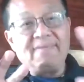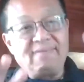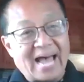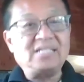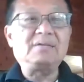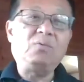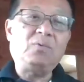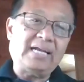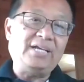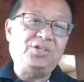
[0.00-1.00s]
That's what
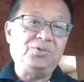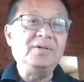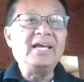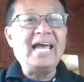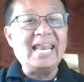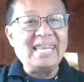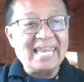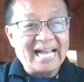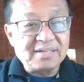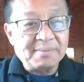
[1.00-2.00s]
I do. And
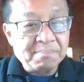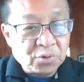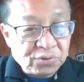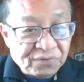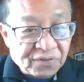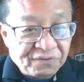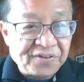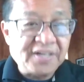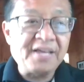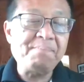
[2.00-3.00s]
that's the most
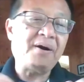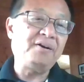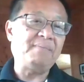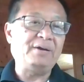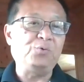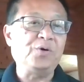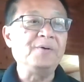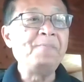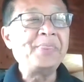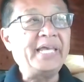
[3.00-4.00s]
fulfilling part of my work
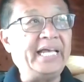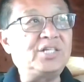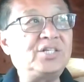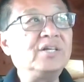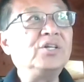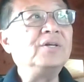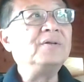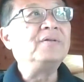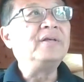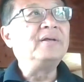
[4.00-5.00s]
is
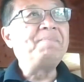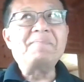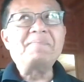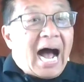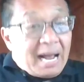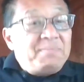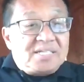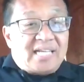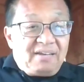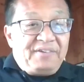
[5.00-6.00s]
I'm
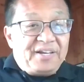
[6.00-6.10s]
saving a